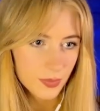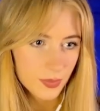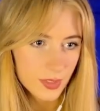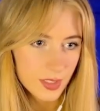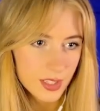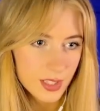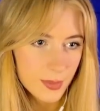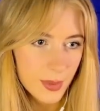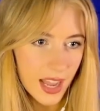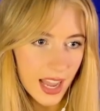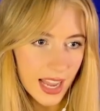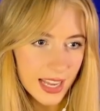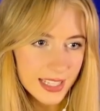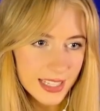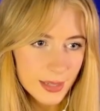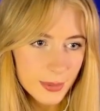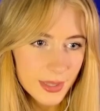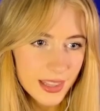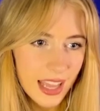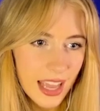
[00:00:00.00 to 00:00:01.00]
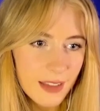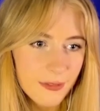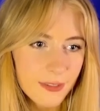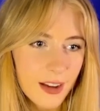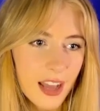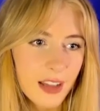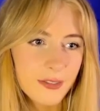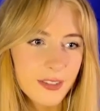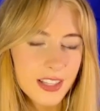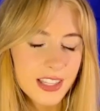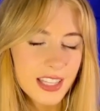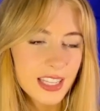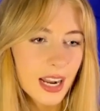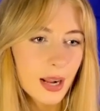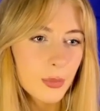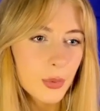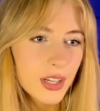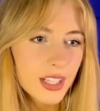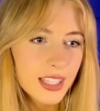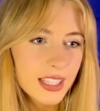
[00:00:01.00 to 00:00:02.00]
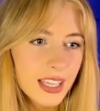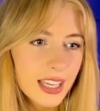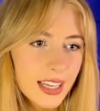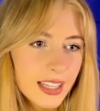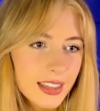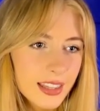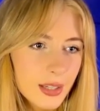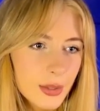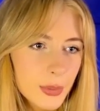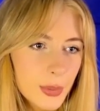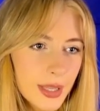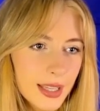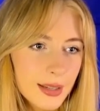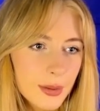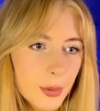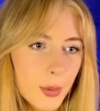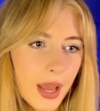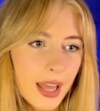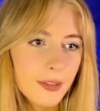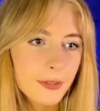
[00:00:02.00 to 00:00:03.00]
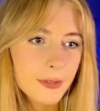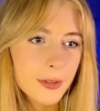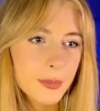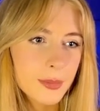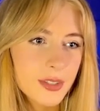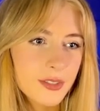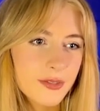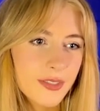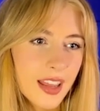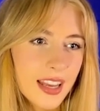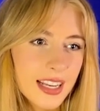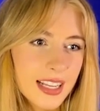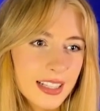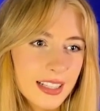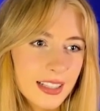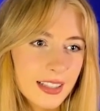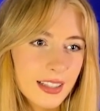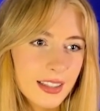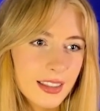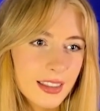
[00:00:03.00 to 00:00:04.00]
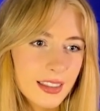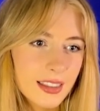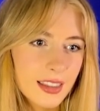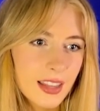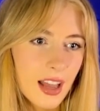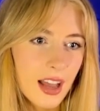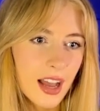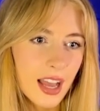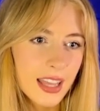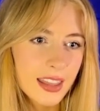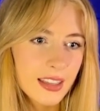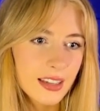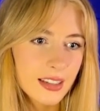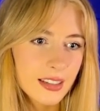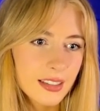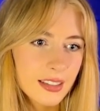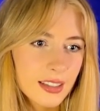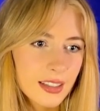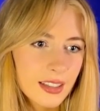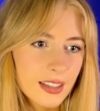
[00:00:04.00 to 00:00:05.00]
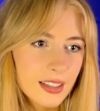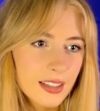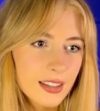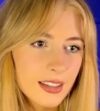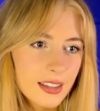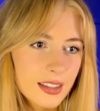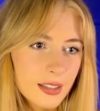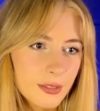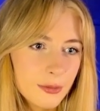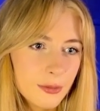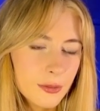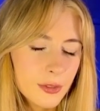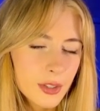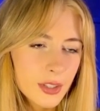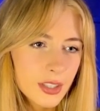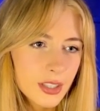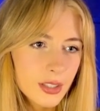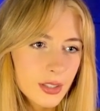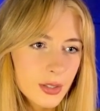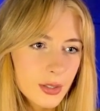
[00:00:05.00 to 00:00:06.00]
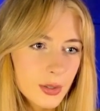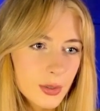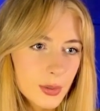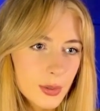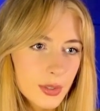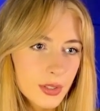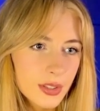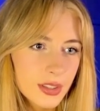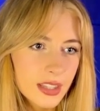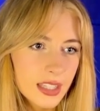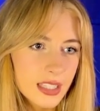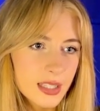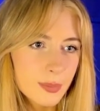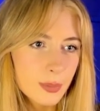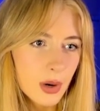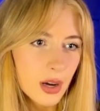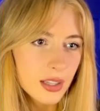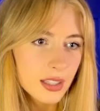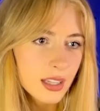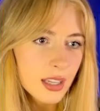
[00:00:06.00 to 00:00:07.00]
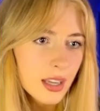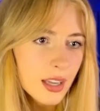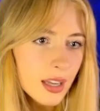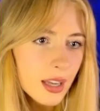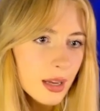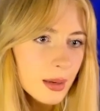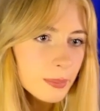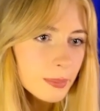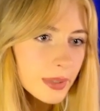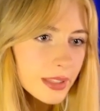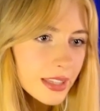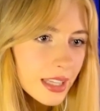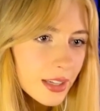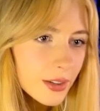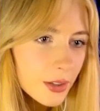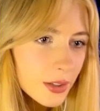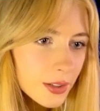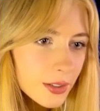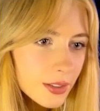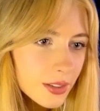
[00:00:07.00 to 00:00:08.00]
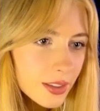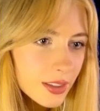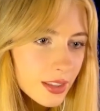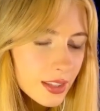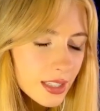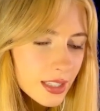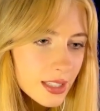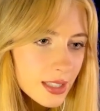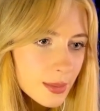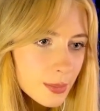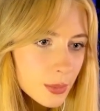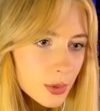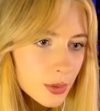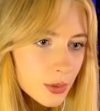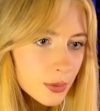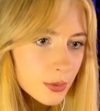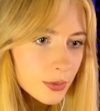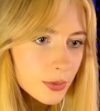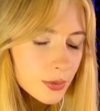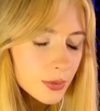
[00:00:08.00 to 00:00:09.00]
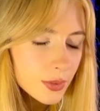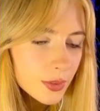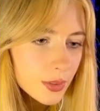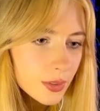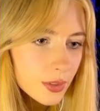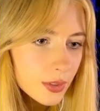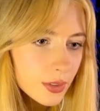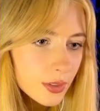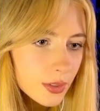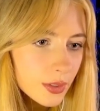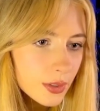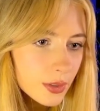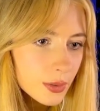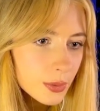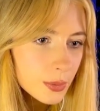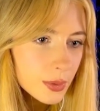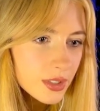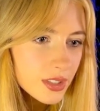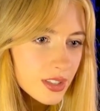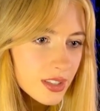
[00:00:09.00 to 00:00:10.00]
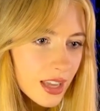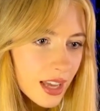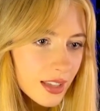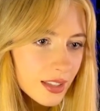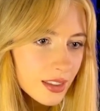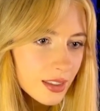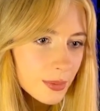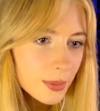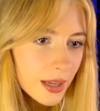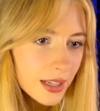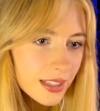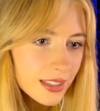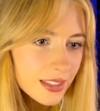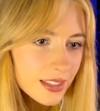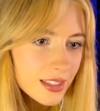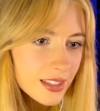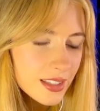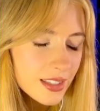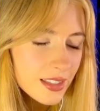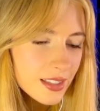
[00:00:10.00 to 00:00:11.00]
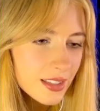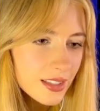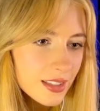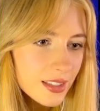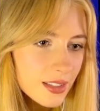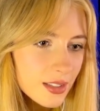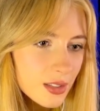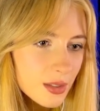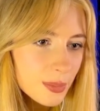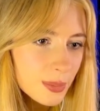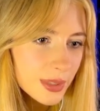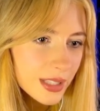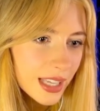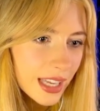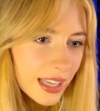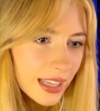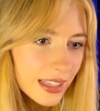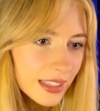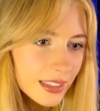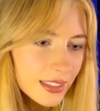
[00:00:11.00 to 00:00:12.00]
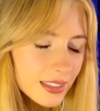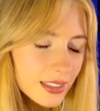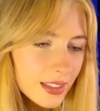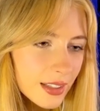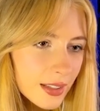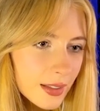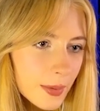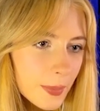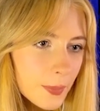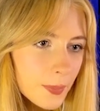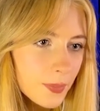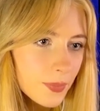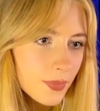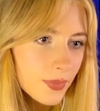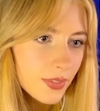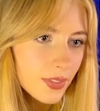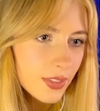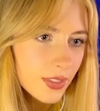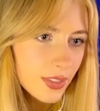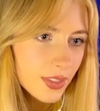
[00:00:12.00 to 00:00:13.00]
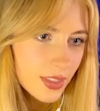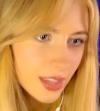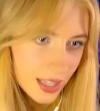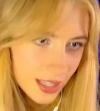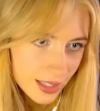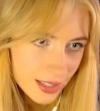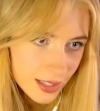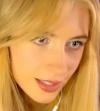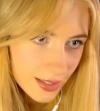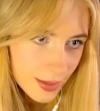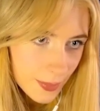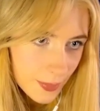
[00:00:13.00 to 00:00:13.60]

So my idea with a5 is that I want to kick the queen away from defending either the rook or this pawn. But they go this move, which now threatens to play this.